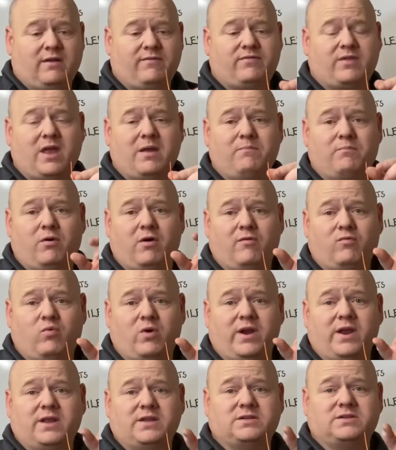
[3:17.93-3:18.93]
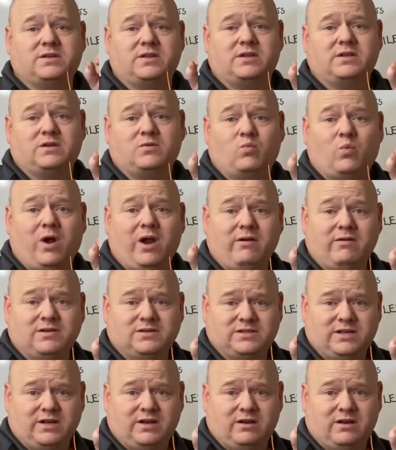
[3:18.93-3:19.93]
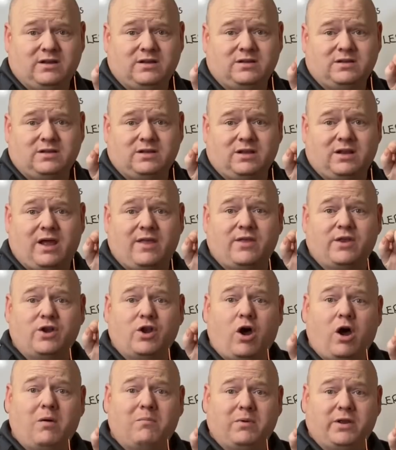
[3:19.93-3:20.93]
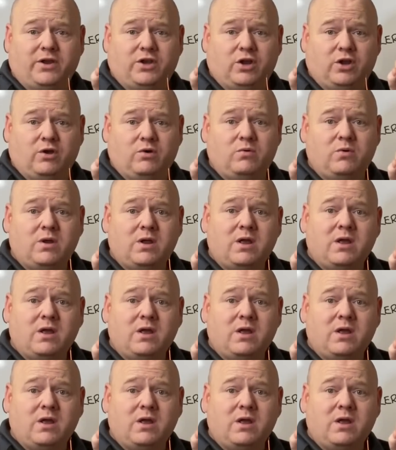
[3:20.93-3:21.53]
they both went into the wiring centre like they normally do,